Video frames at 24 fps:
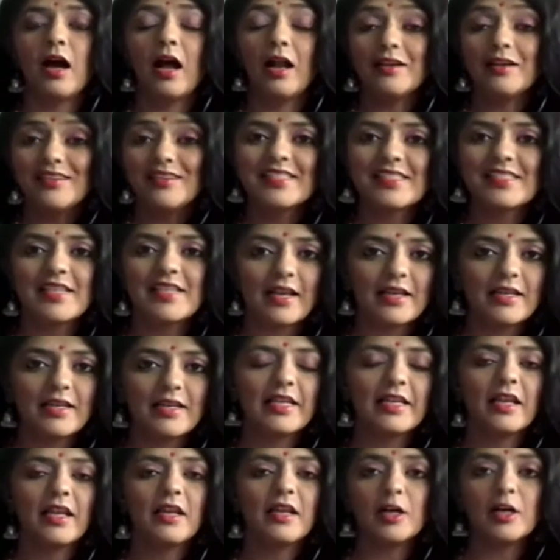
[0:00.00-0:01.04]

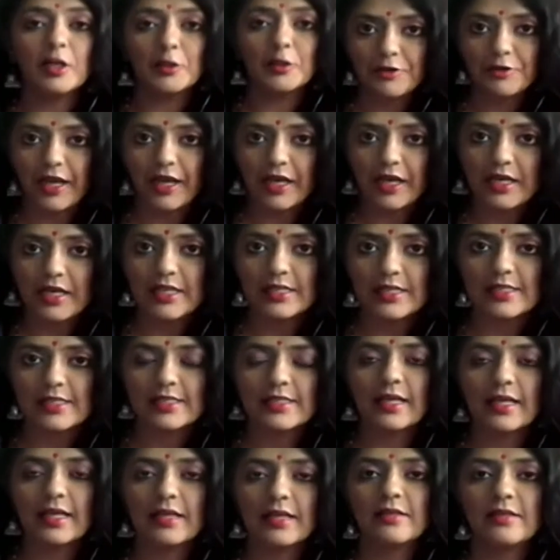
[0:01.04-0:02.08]
understanding and awareness
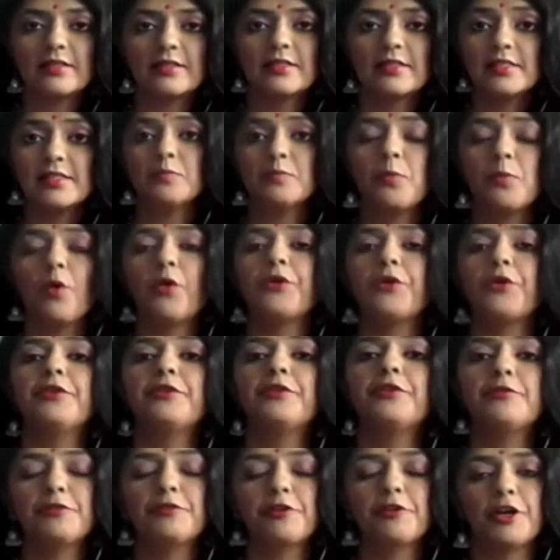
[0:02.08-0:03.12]
that it is
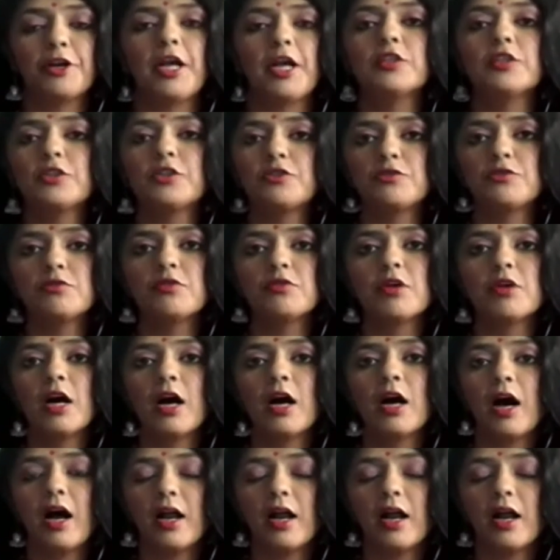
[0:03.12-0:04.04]
important for us to